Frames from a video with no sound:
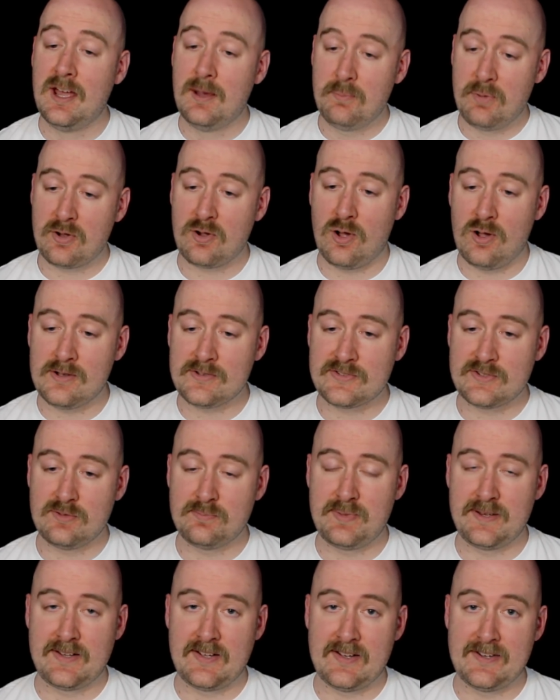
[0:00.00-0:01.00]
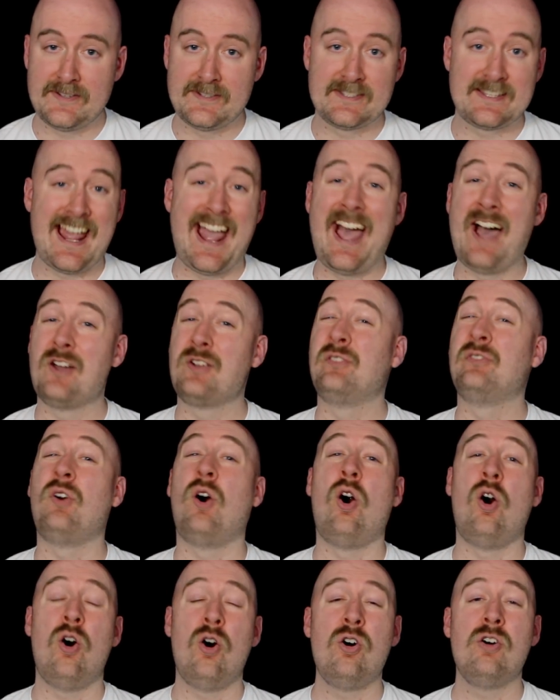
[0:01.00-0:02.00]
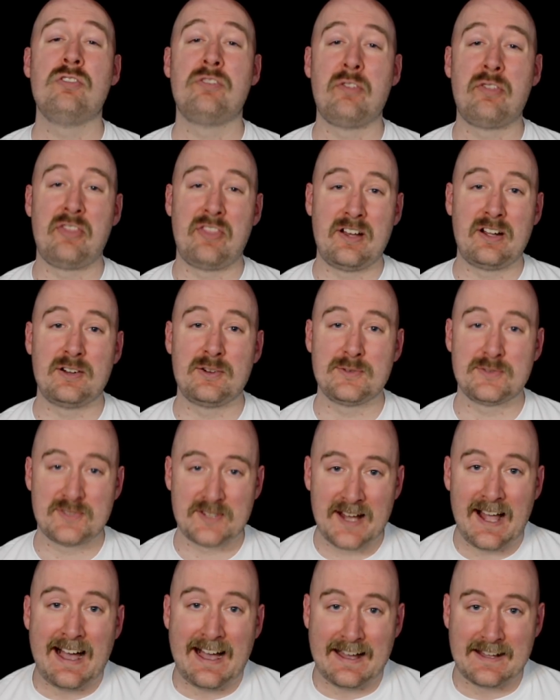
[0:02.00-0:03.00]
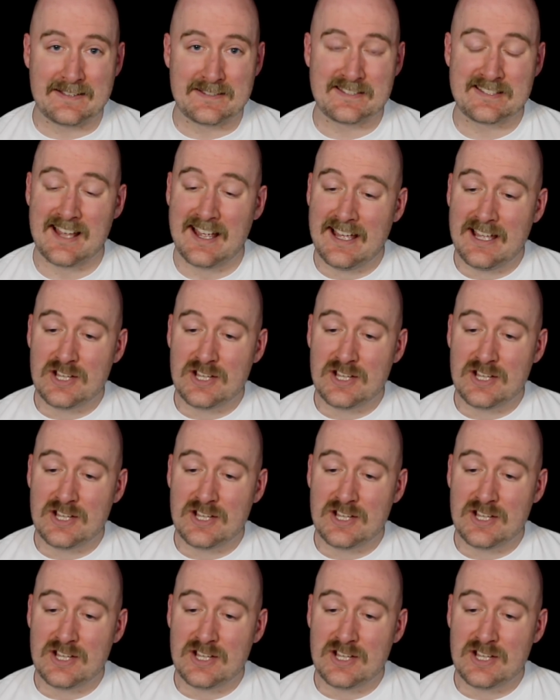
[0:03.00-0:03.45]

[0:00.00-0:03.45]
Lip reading: but also because out of all the Theros gods,